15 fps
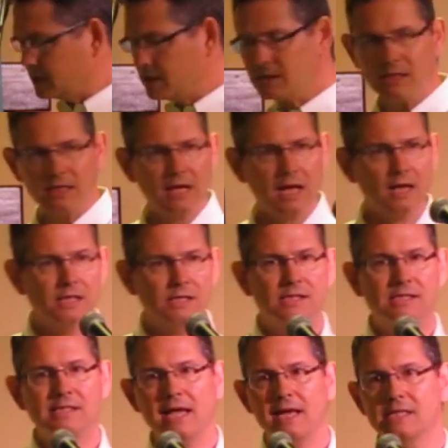just to kind of
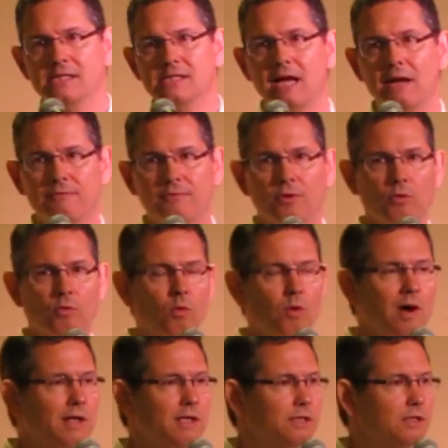set us up for
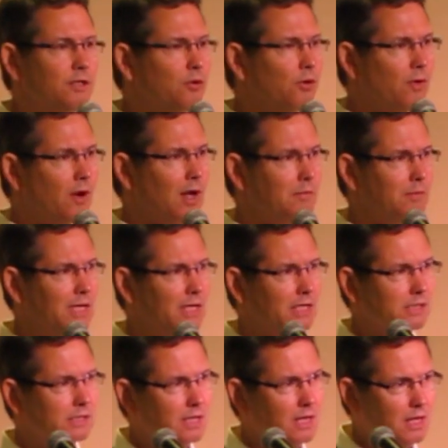what Deuteronomy
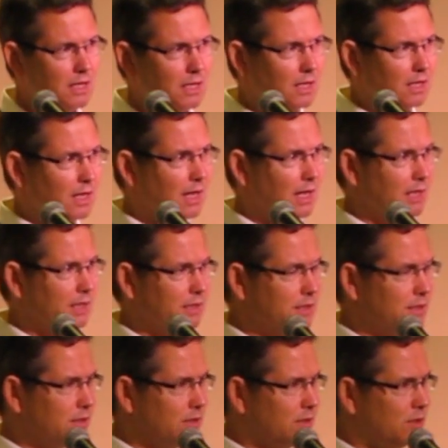is.
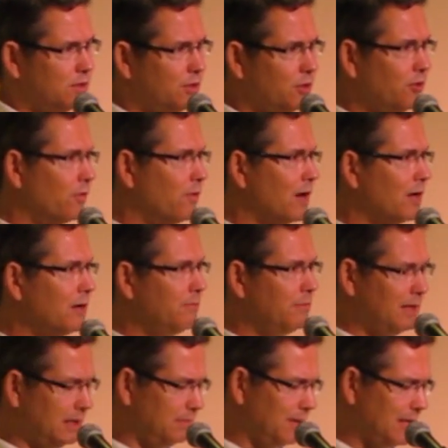
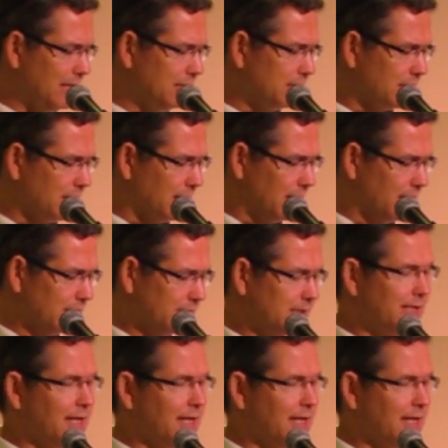Deuteronomy means a